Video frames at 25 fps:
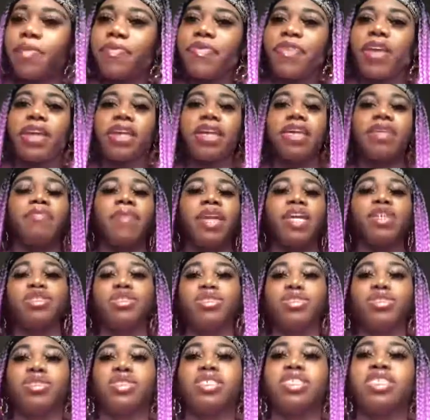and make
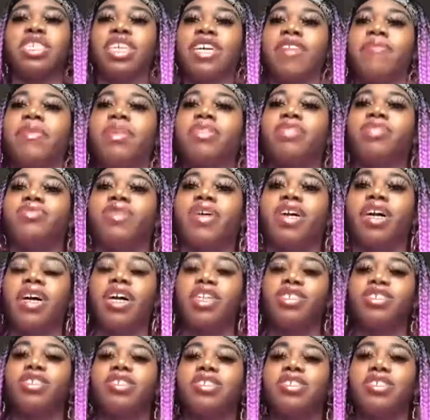sure to get me to
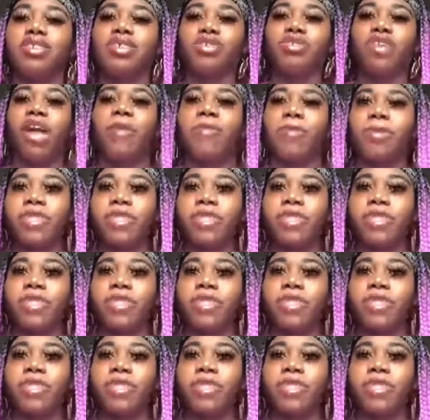100 subscribers.